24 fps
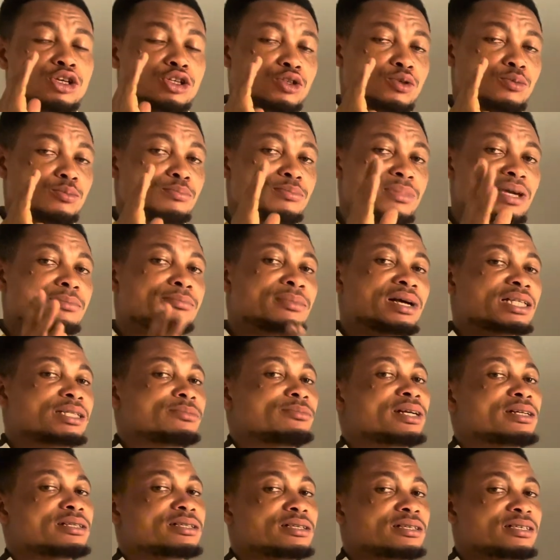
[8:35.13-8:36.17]
to make
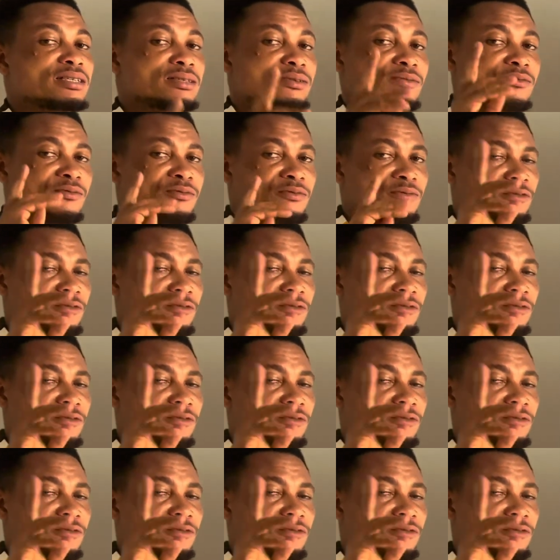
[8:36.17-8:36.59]
mathematics